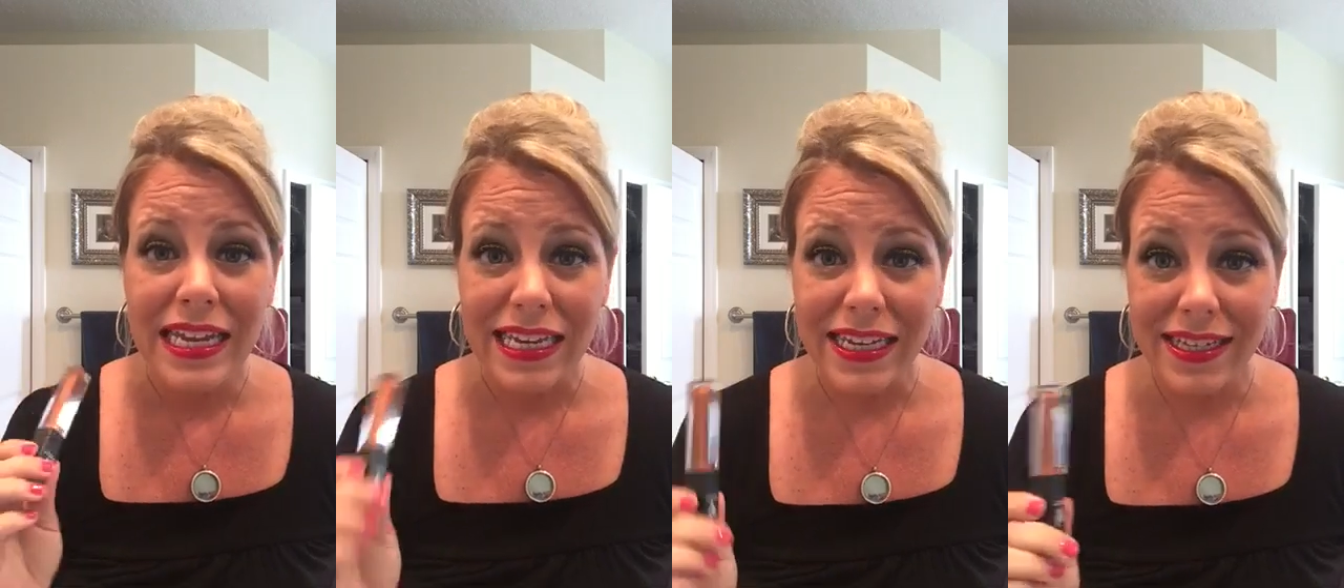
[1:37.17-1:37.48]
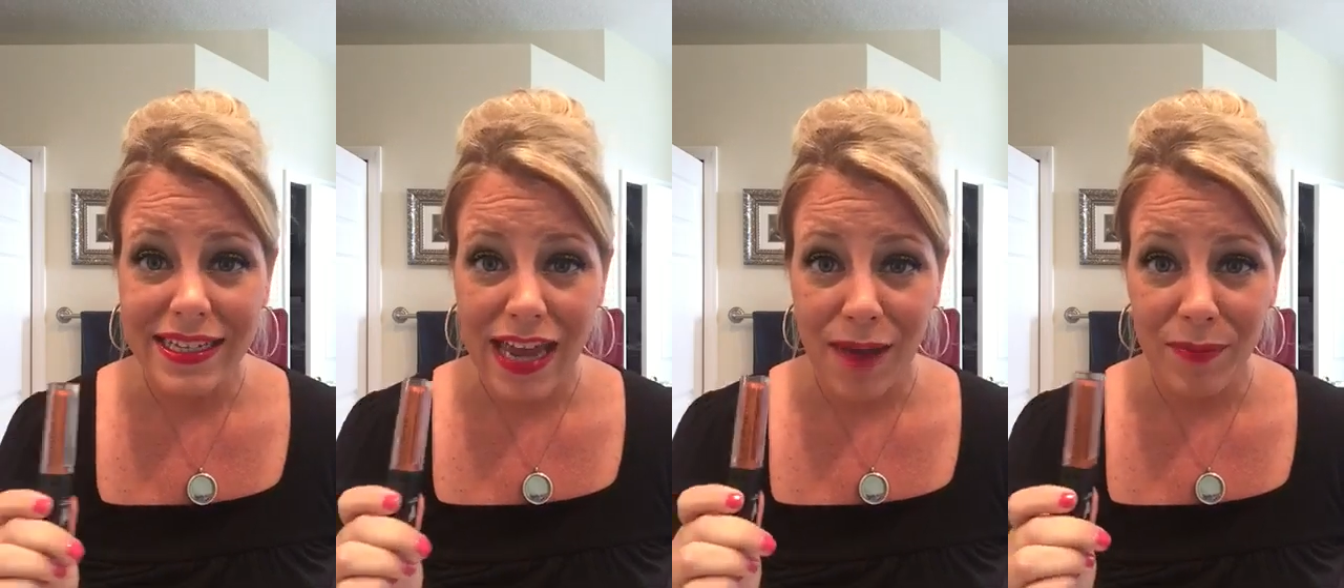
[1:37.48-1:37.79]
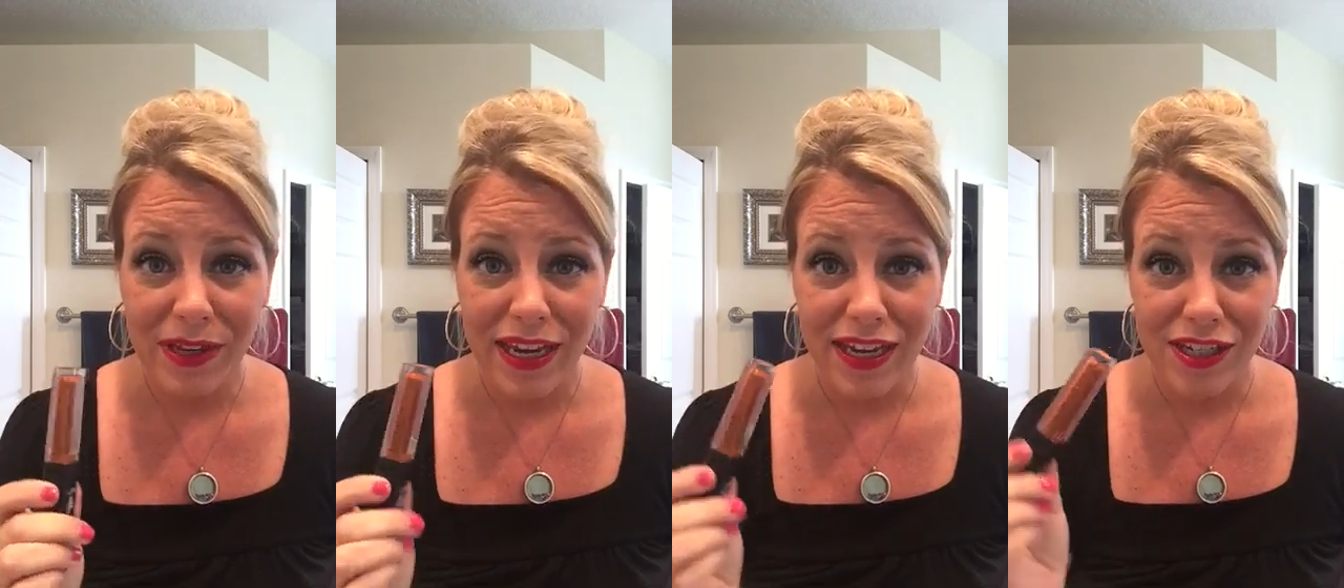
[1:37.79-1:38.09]
Easy
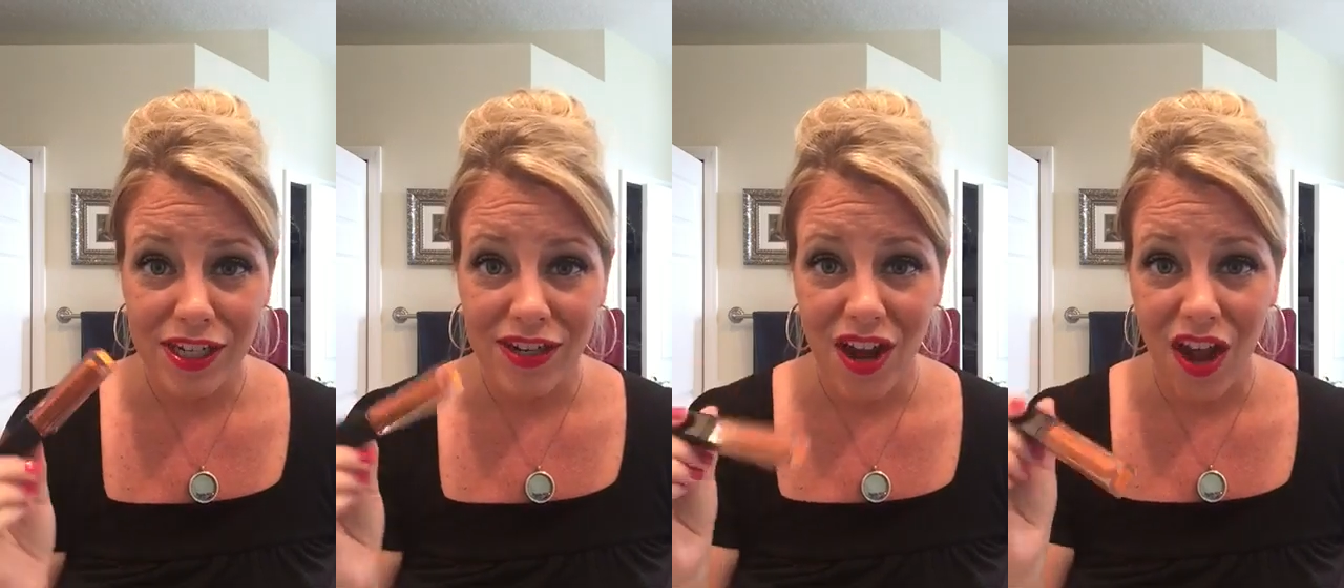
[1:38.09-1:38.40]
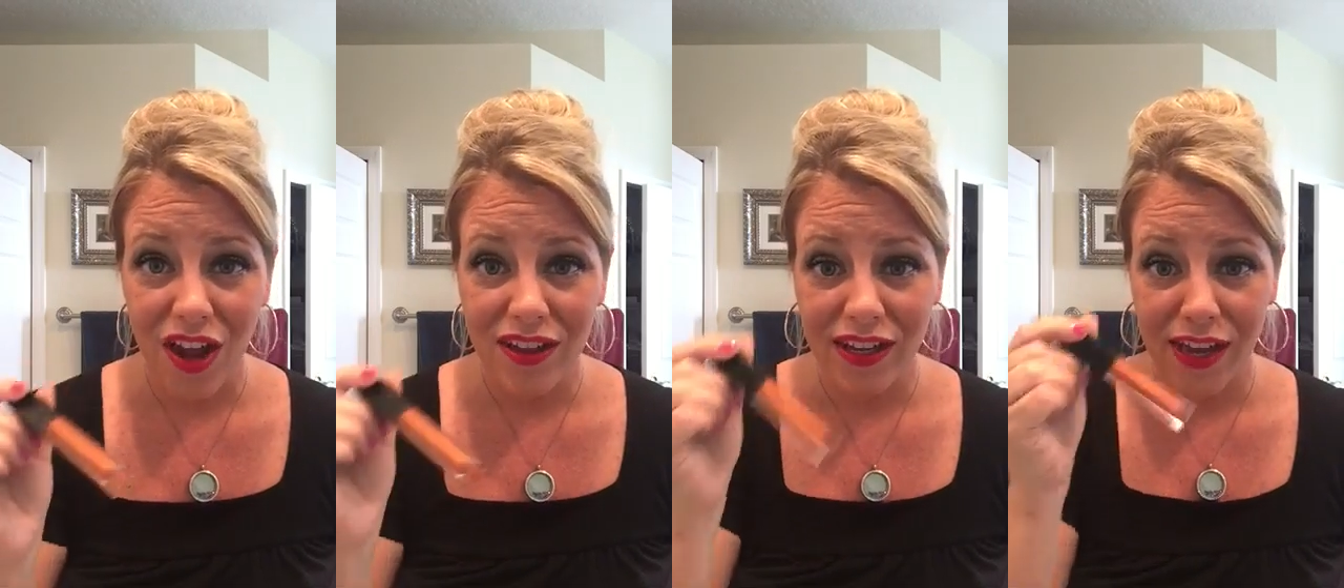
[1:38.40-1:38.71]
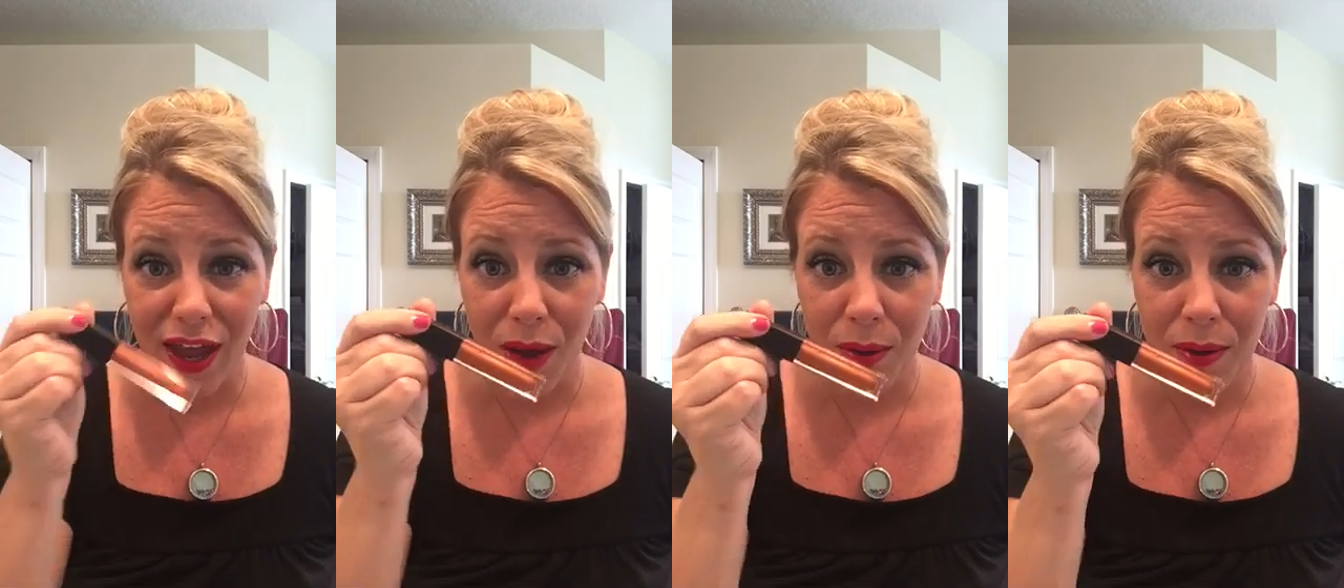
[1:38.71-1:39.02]
application on the
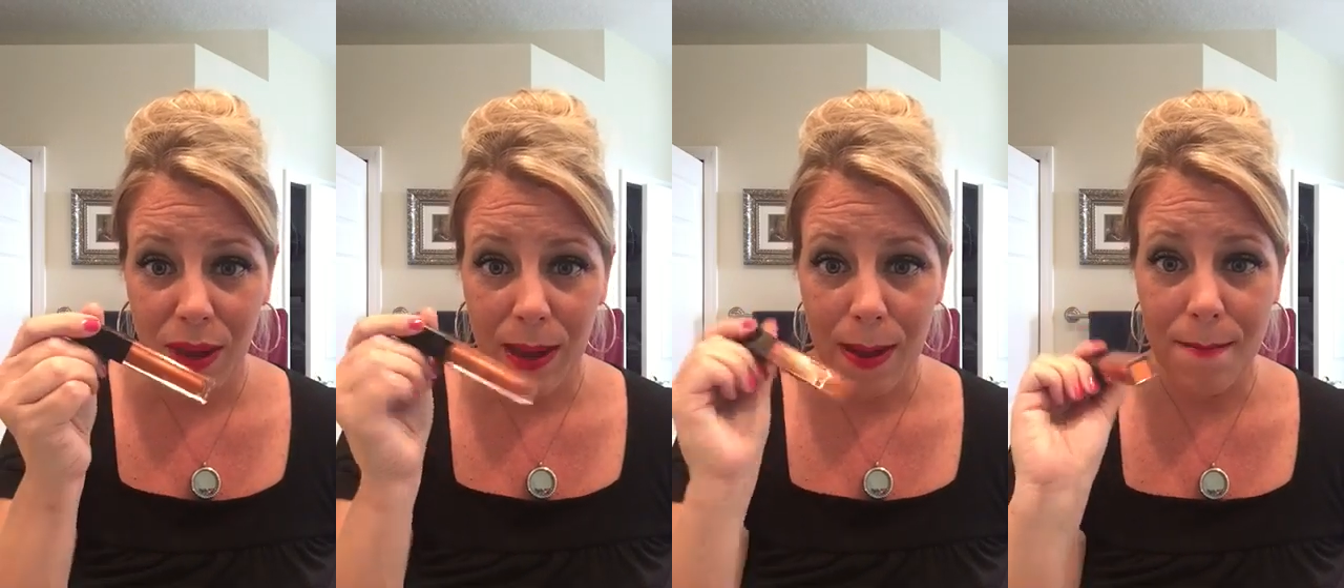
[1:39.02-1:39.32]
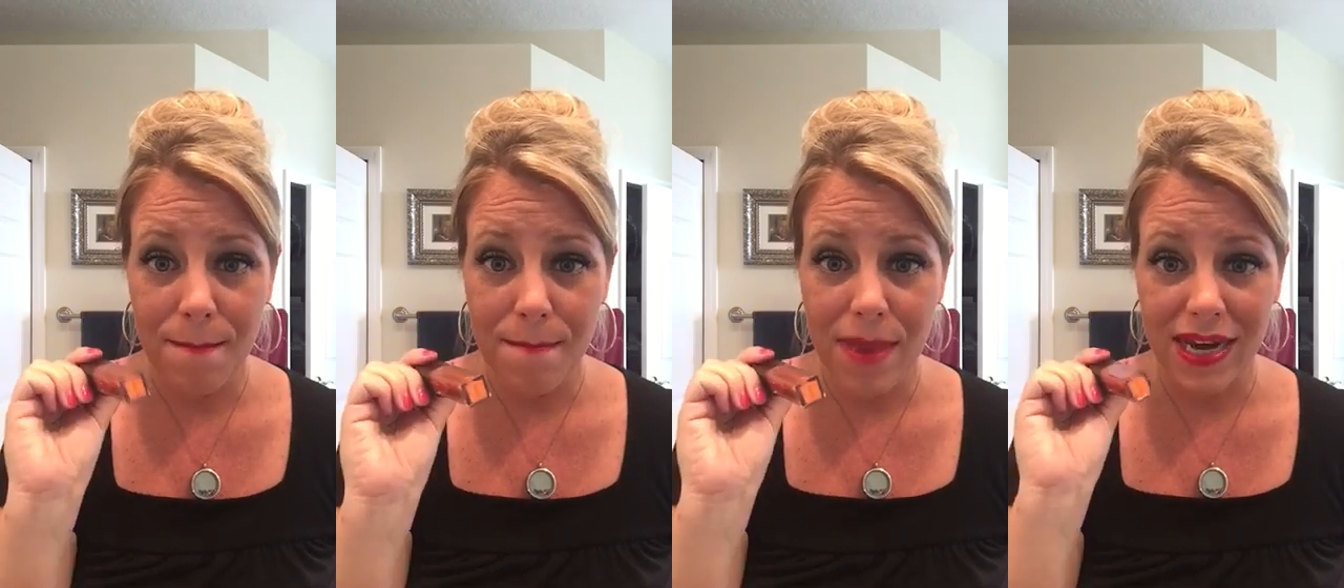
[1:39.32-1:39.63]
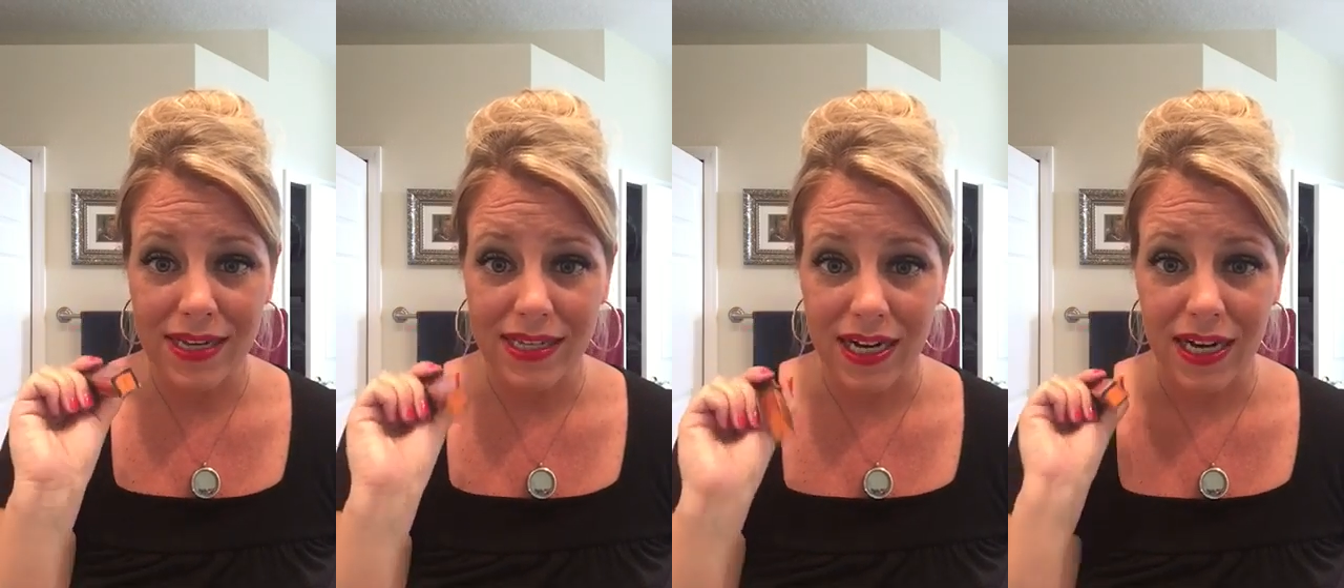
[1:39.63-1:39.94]
go.
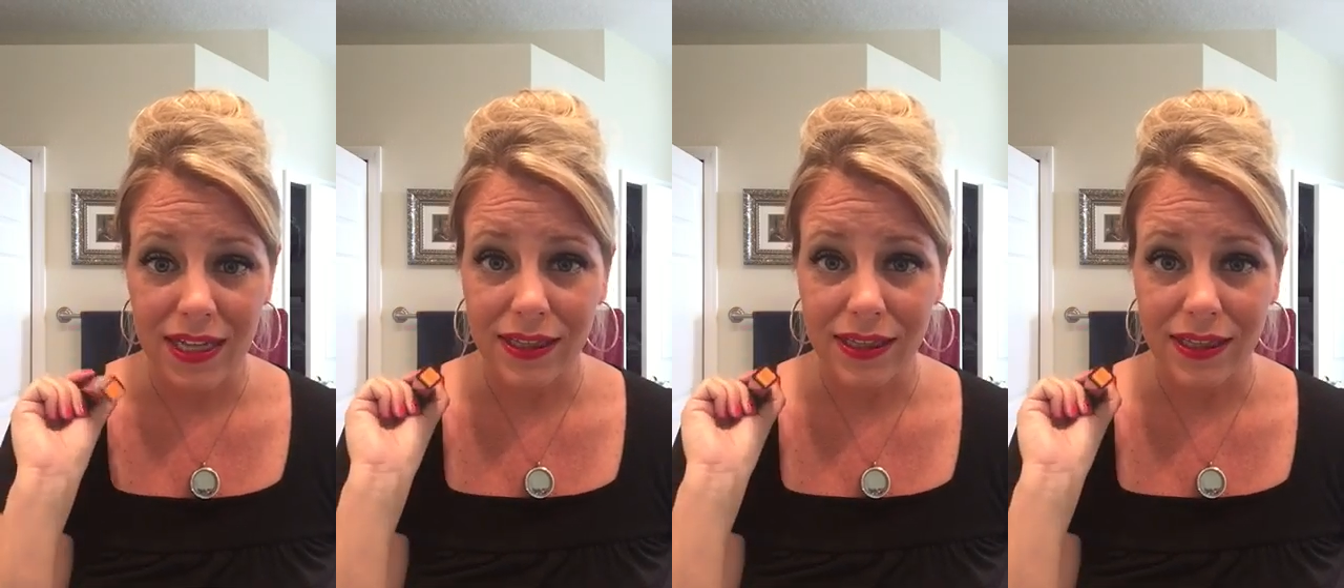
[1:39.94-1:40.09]
Amazing.